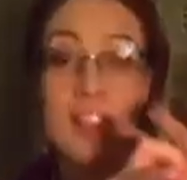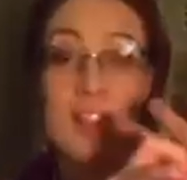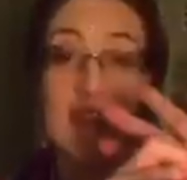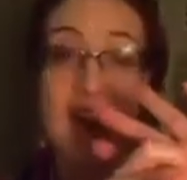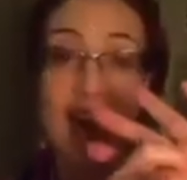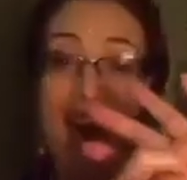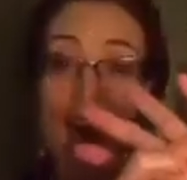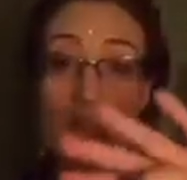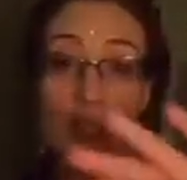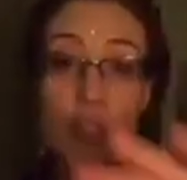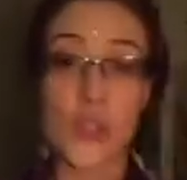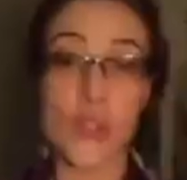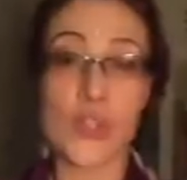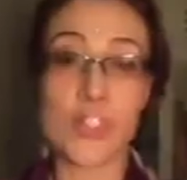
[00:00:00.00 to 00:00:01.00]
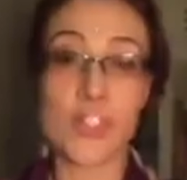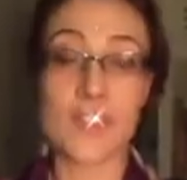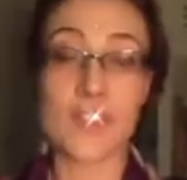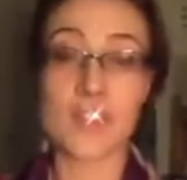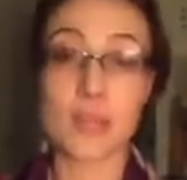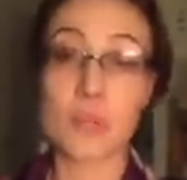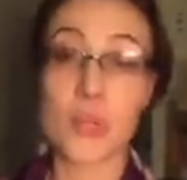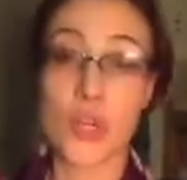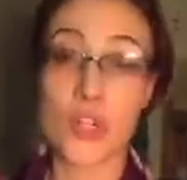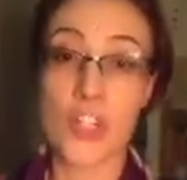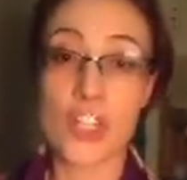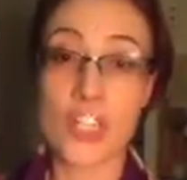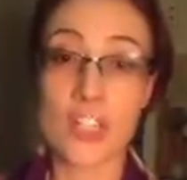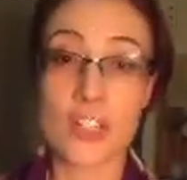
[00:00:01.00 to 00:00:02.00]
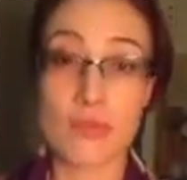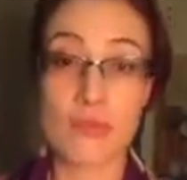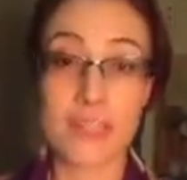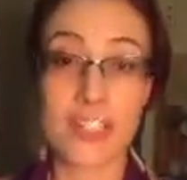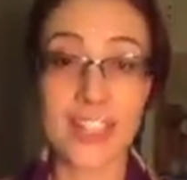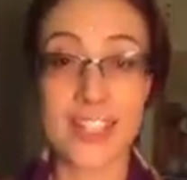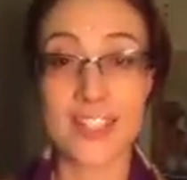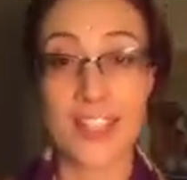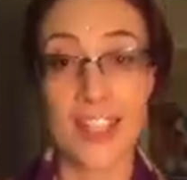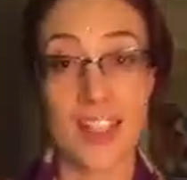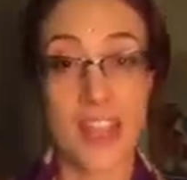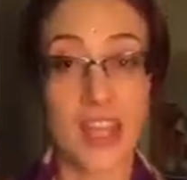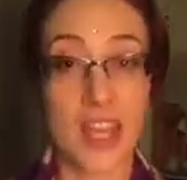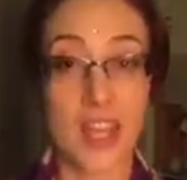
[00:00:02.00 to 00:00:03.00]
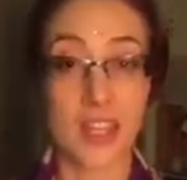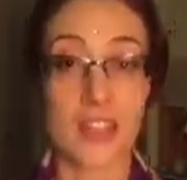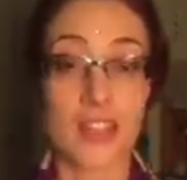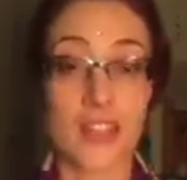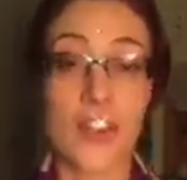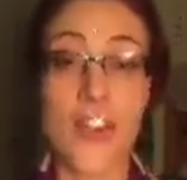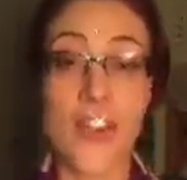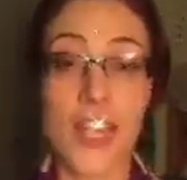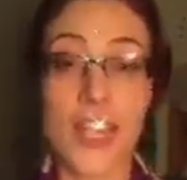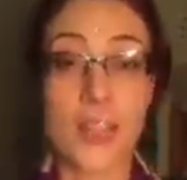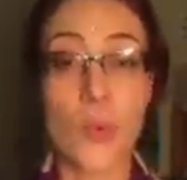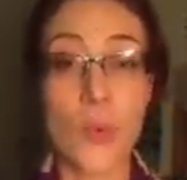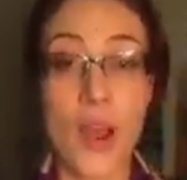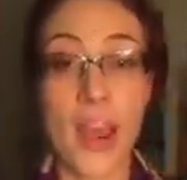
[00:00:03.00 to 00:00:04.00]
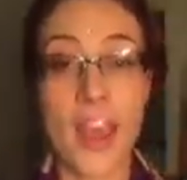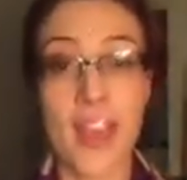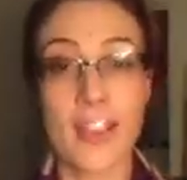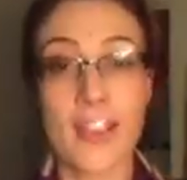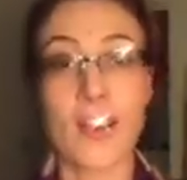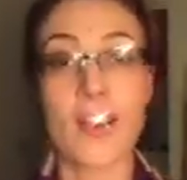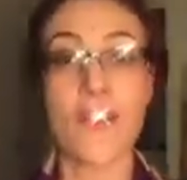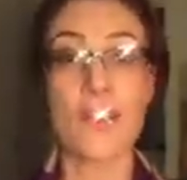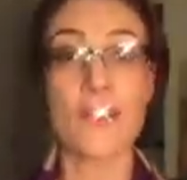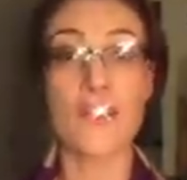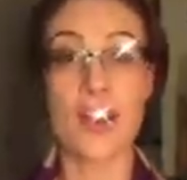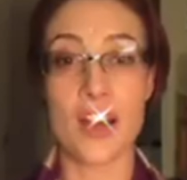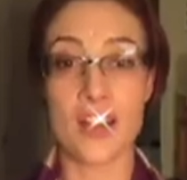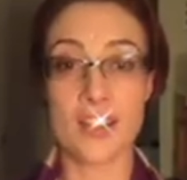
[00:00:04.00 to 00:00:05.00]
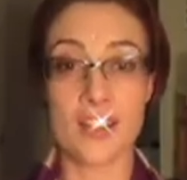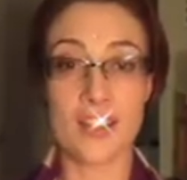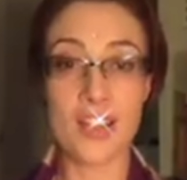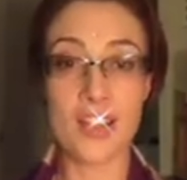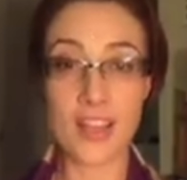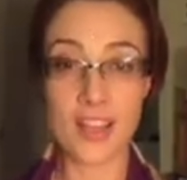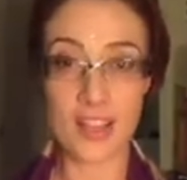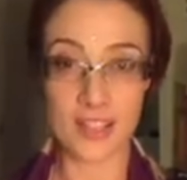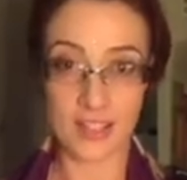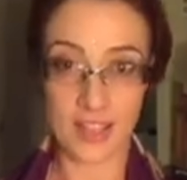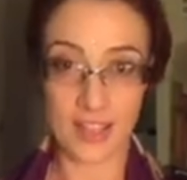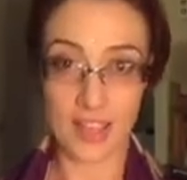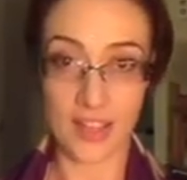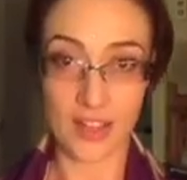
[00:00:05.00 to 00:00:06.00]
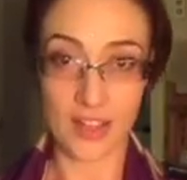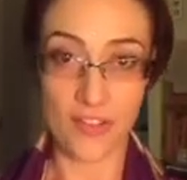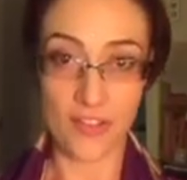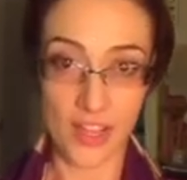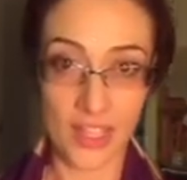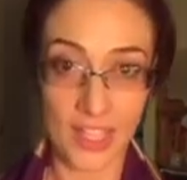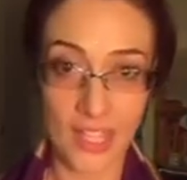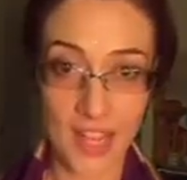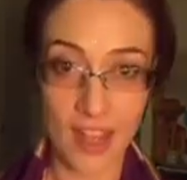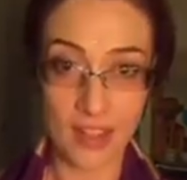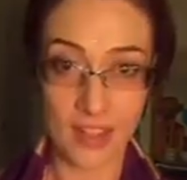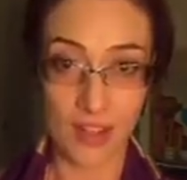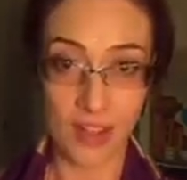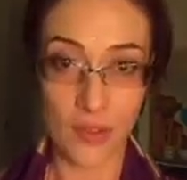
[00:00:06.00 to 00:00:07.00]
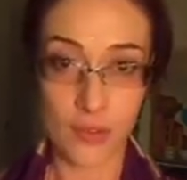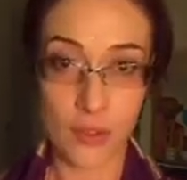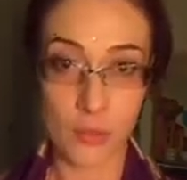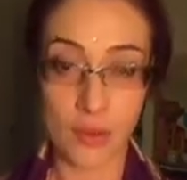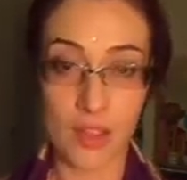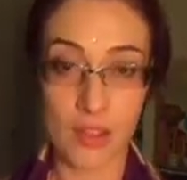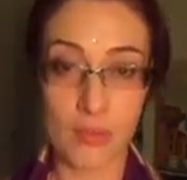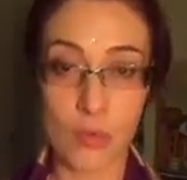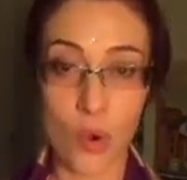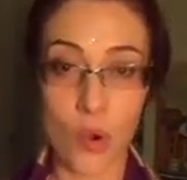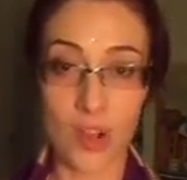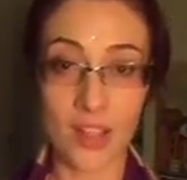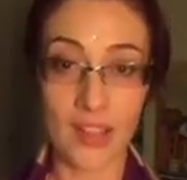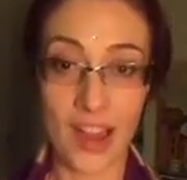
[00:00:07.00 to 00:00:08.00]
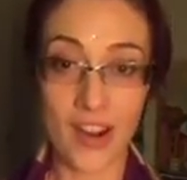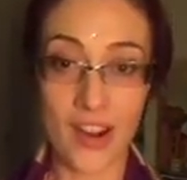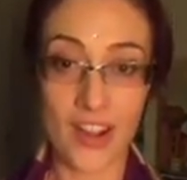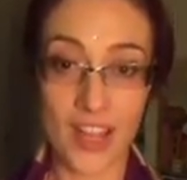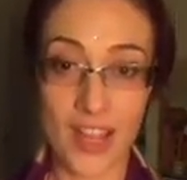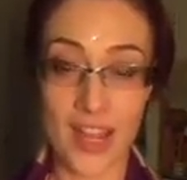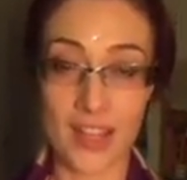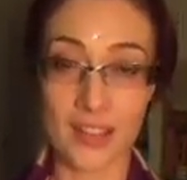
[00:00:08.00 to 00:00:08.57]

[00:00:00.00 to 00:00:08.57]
the avenues of the subconscious, releasing the things that are in the way of us seeing and feeling ourselves with more clarity.